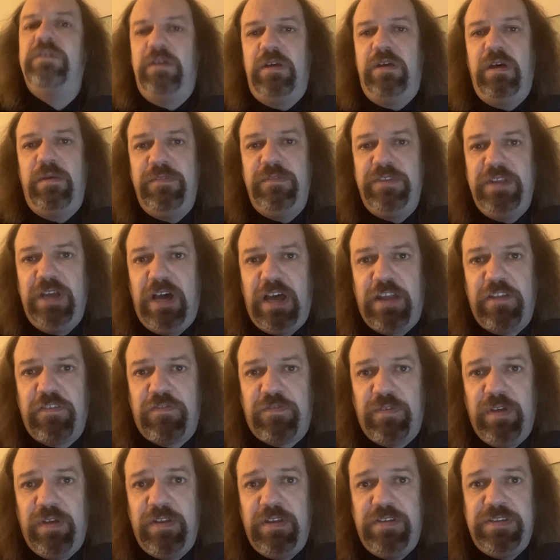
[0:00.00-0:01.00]
um, not,
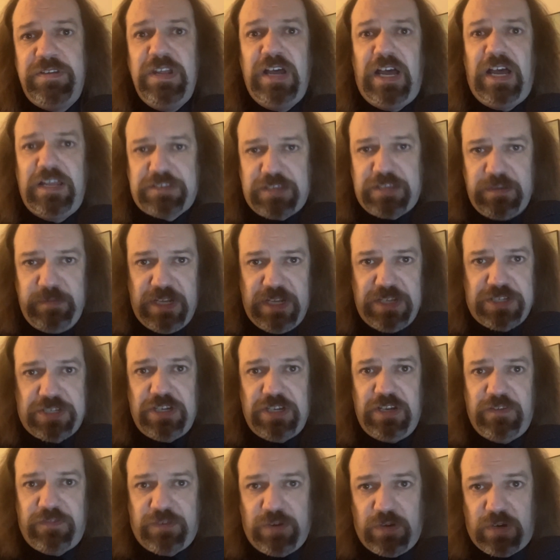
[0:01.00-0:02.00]
as, uh, not to
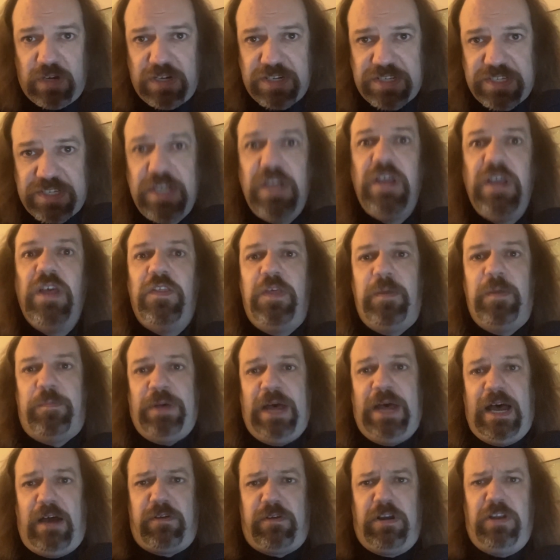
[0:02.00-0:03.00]
mention, of course, the
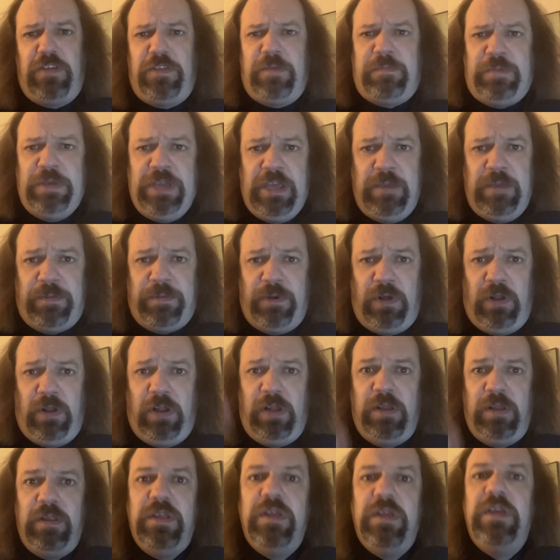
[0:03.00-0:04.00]
power to the
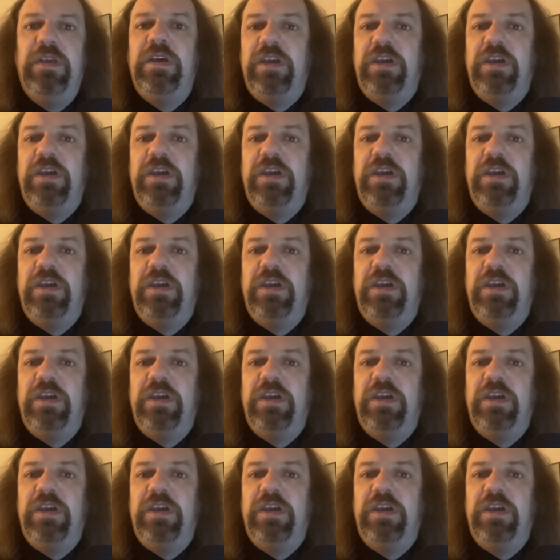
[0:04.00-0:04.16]
people,